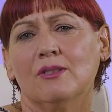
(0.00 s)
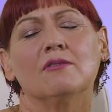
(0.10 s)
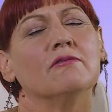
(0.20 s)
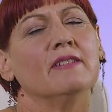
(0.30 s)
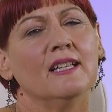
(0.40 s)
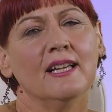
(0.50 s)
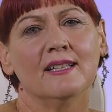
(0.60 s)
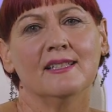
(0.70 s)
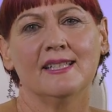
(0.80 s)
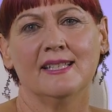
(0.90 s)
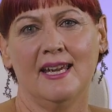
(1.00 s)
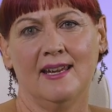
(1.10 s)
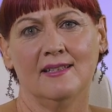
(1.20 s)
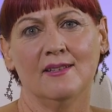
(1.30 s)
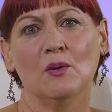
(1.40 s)
to really
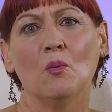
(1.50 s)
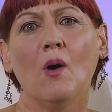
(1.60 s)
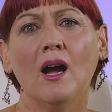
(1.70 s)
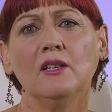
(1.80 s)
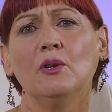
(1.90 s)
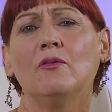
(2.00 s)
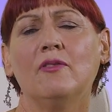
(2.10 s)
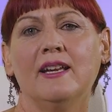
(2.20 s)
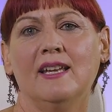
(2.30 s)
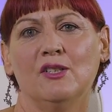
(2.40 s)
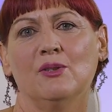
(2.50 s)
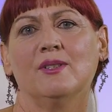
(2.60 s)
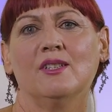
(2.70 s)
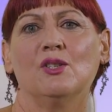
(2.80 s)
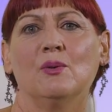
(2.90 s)
understand that while your financial
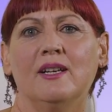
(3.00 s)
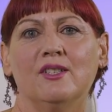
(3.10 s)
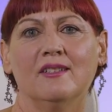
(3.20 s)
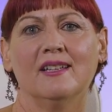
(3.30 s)
situation